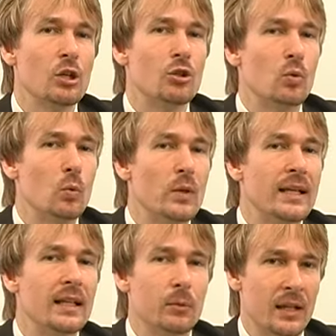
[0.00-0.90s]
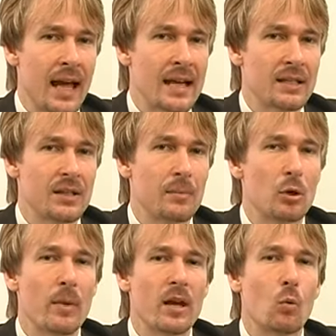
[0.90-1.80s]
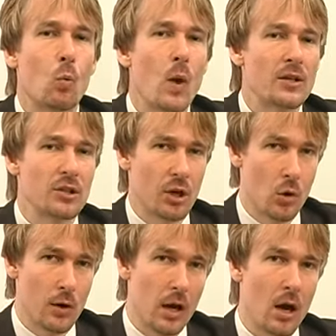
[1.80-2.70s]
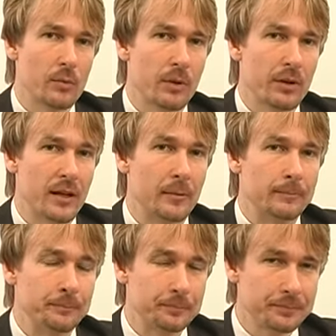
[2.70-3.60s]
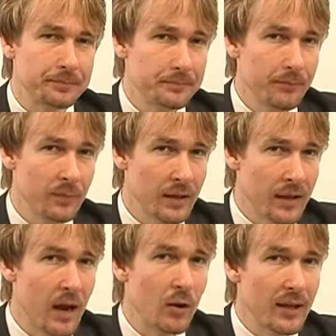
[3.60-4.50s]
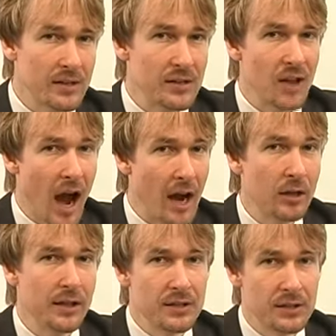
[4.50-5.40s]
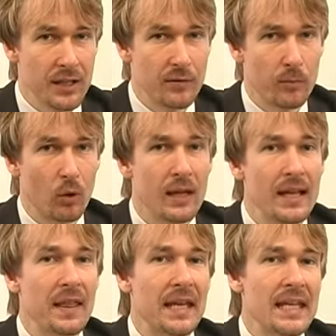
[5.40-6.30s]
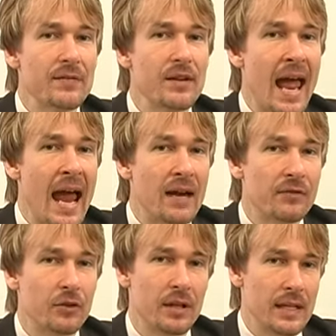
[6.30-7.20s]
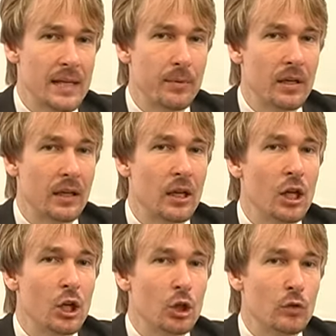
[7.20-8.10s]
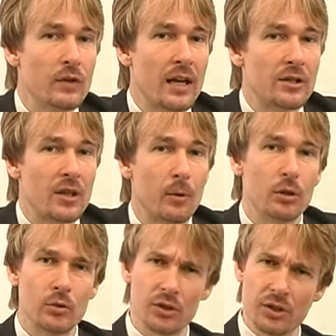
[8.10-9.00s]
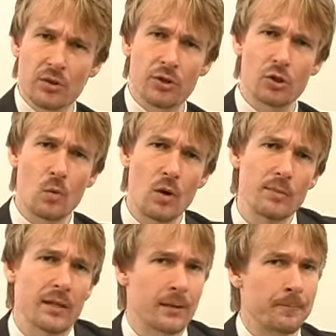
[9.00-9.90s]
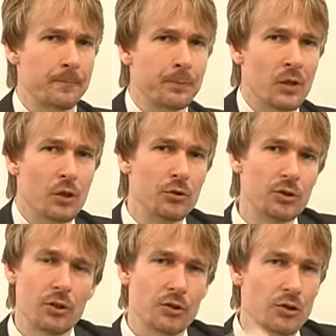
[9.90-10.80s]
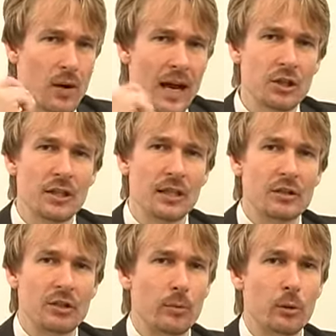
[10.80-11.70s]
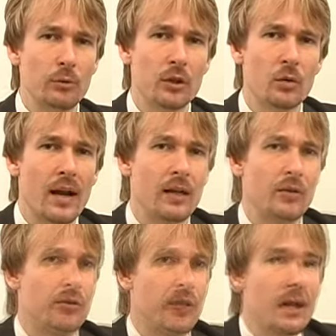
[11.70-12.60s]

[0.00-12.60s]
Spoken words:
to really relax them no matter what's going on with them. Now, it is entirely conceivable that even after the deepening, you've got someone who's still squirming, who's still scratching and still moving around.